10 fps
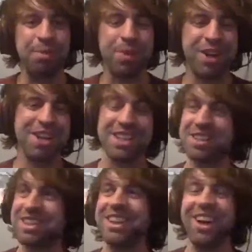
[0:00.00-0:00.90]
But because
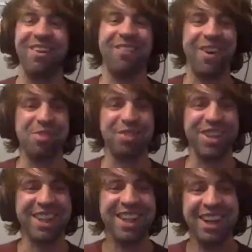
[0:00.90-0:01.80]
it's, you know,
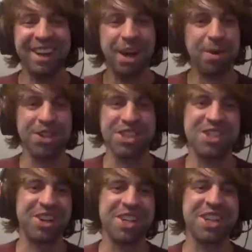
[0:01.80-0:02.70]
Watford and because it's
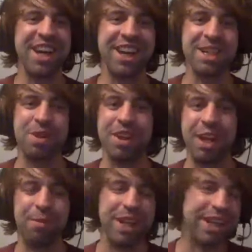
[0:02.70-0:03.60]
Josh King, it's one of
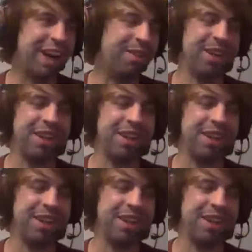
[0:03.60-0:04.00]
them where you go,